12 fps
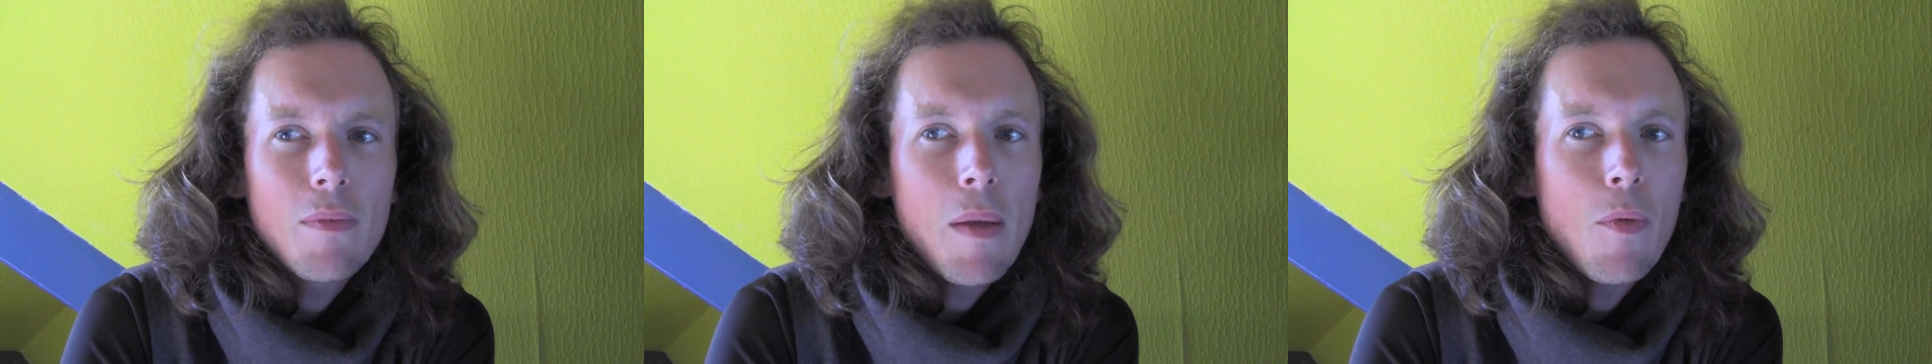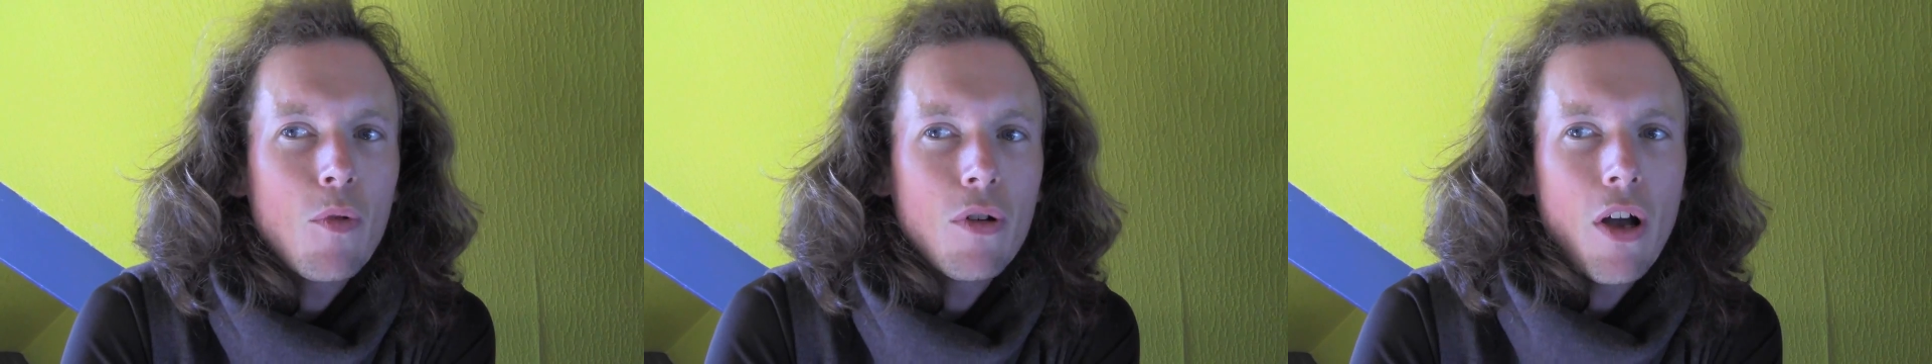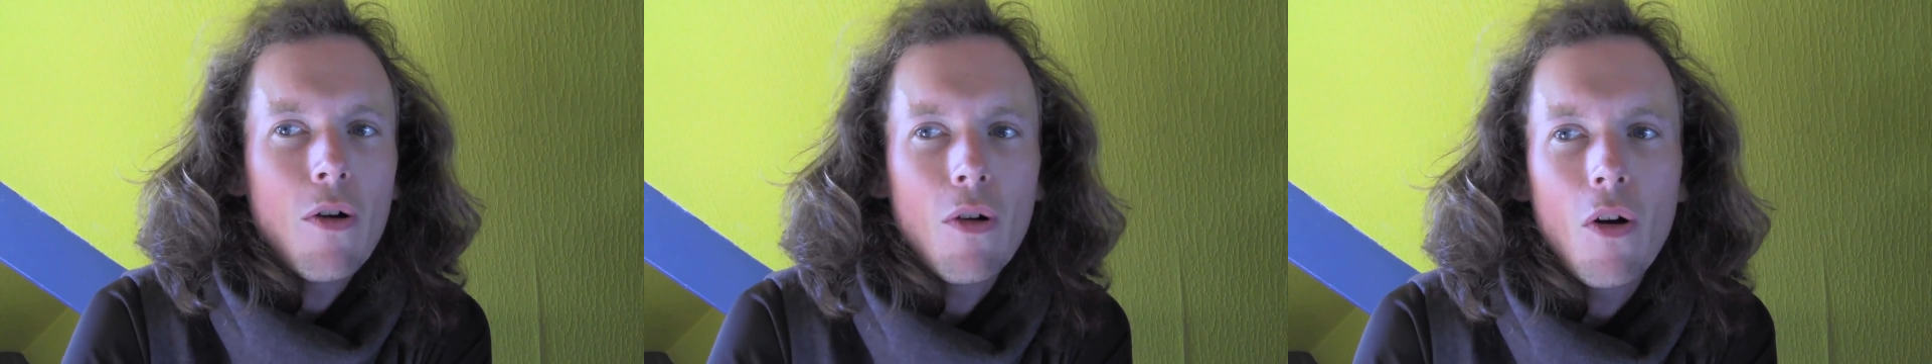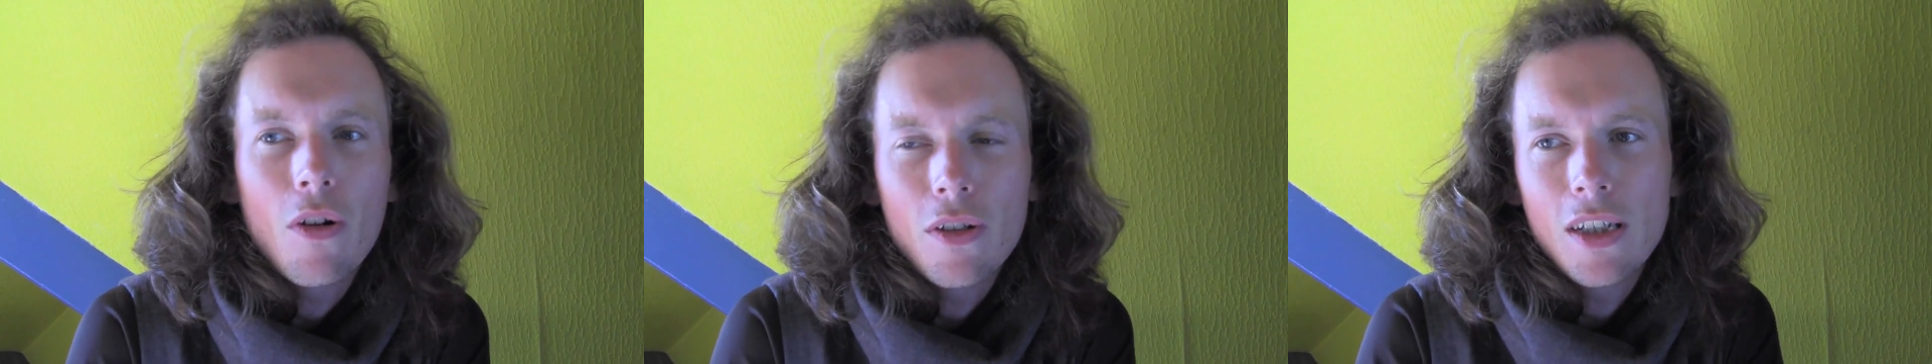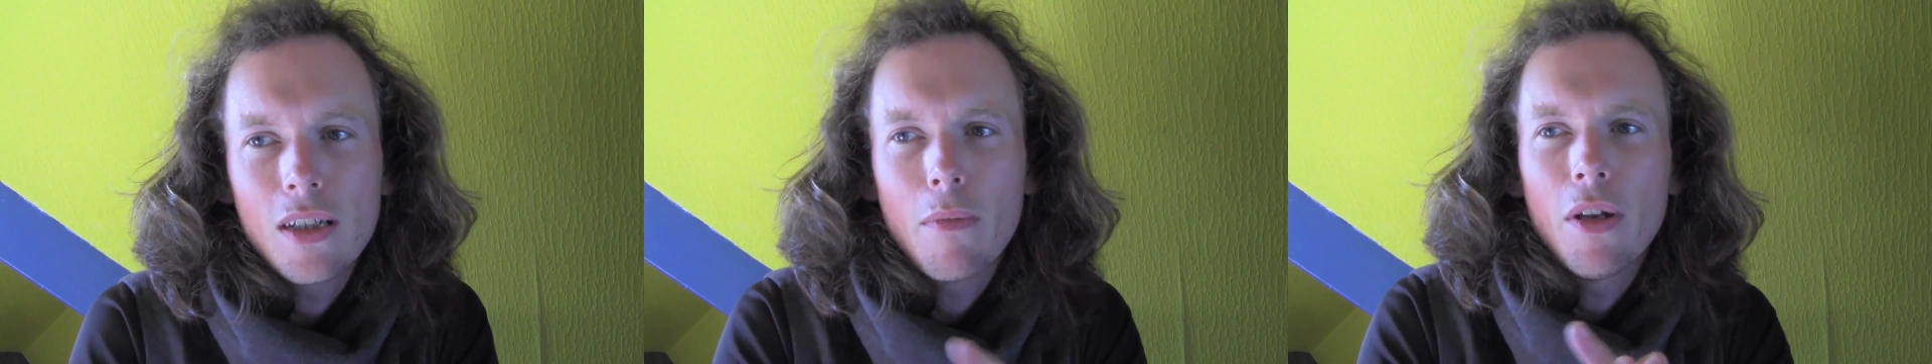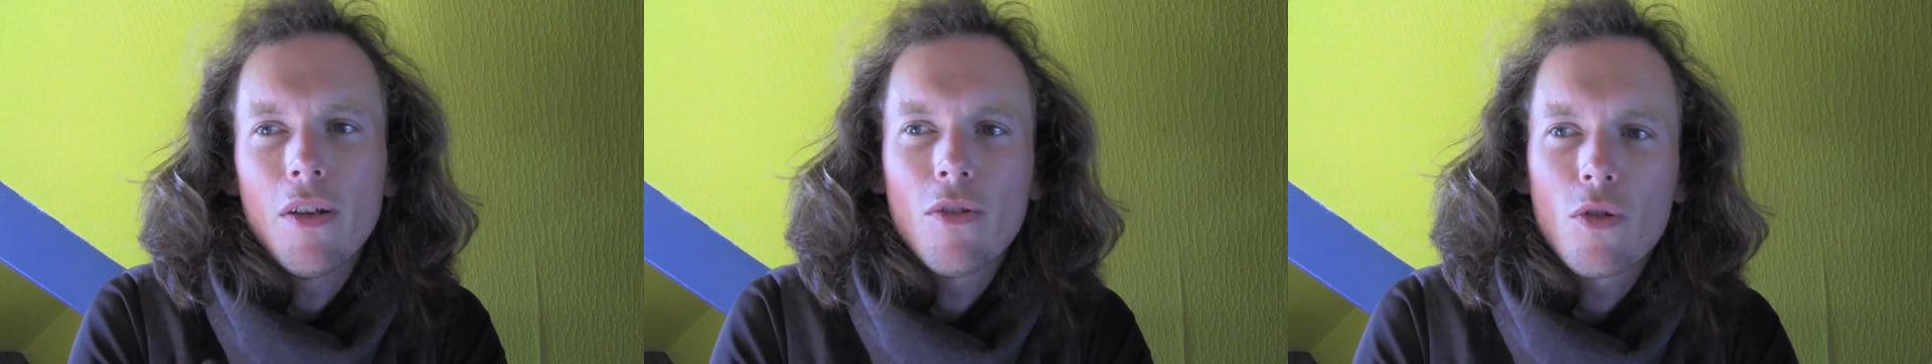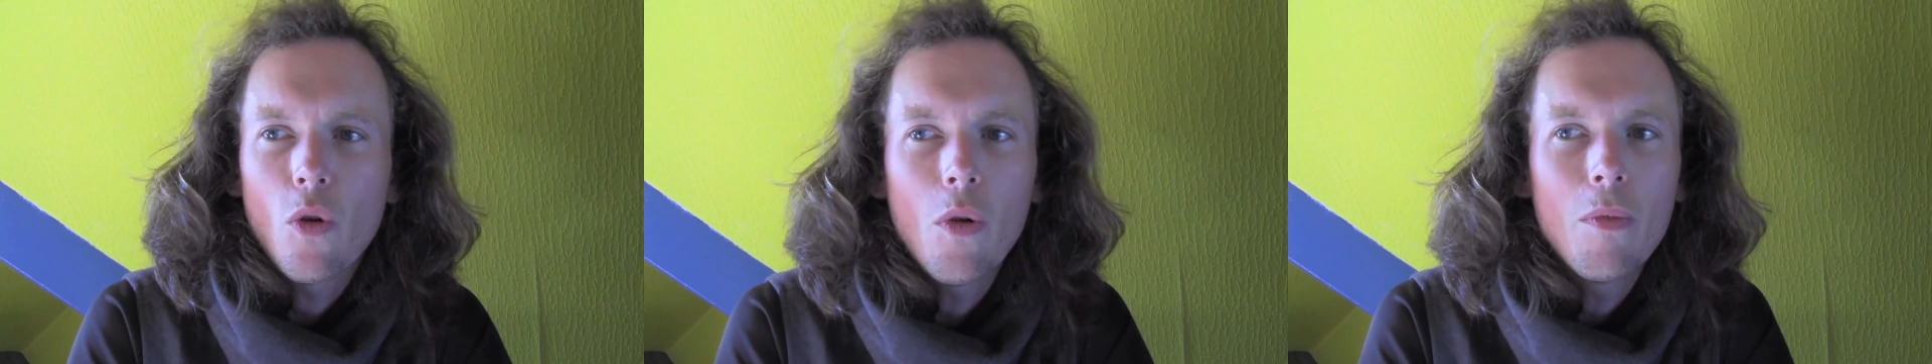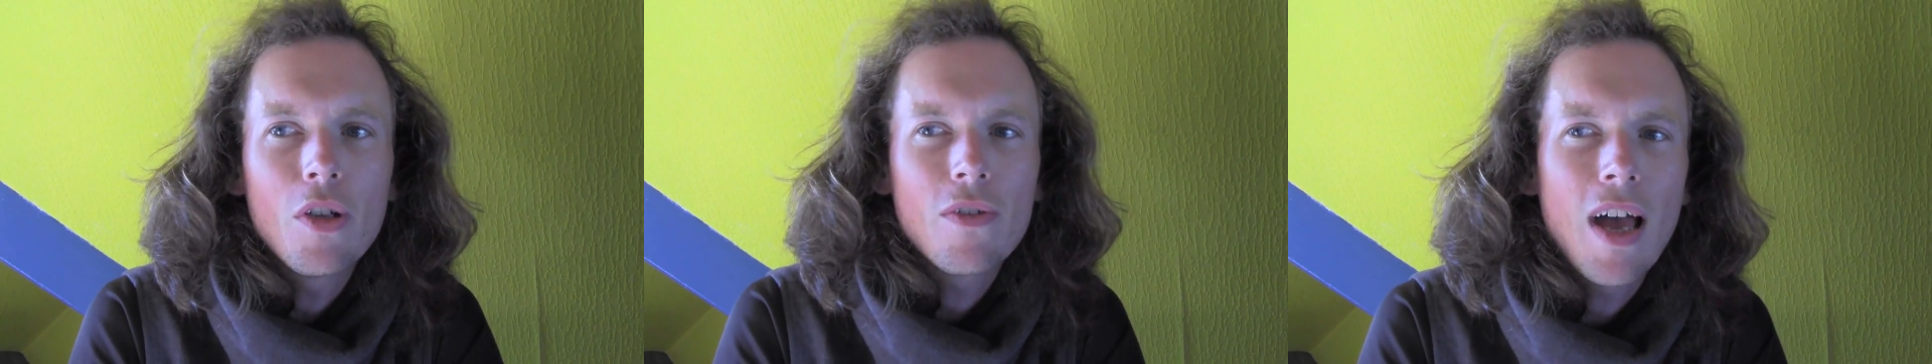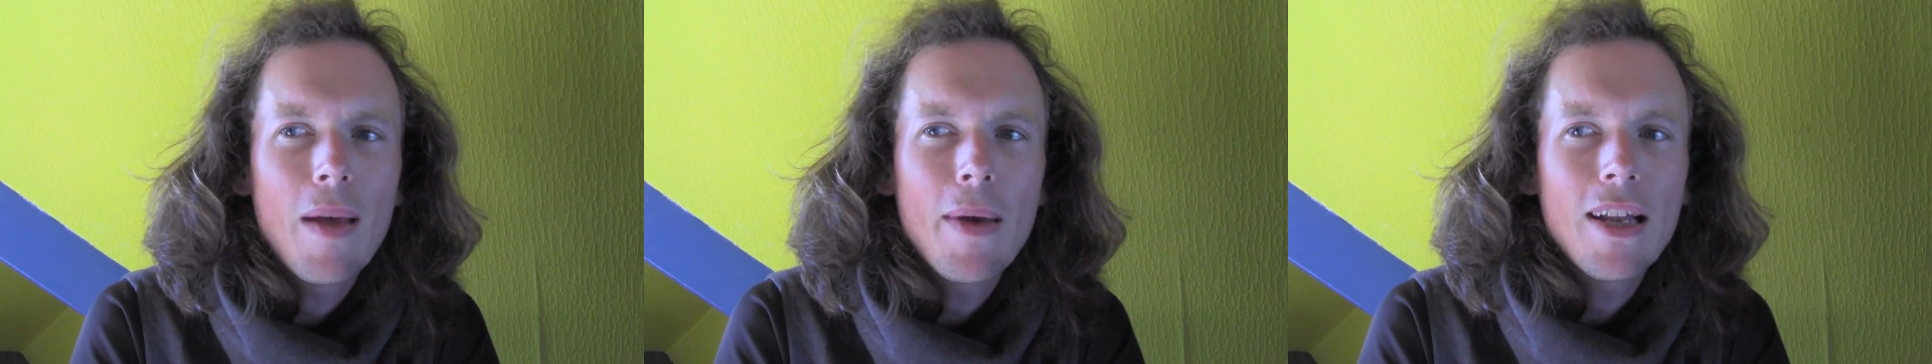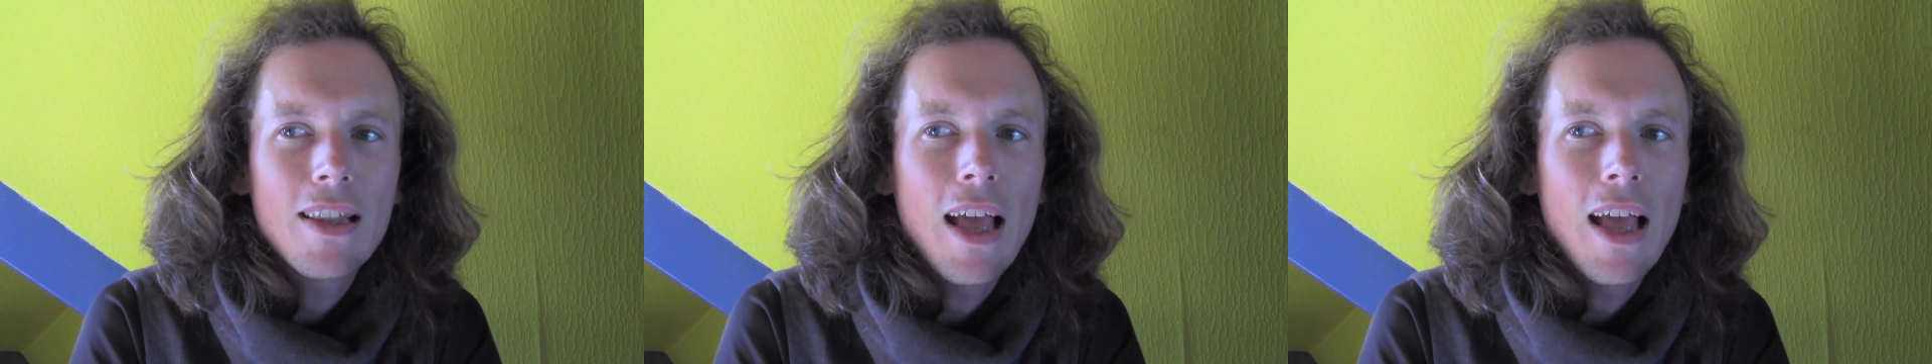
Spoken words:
and people go along and see some installments of Heimat,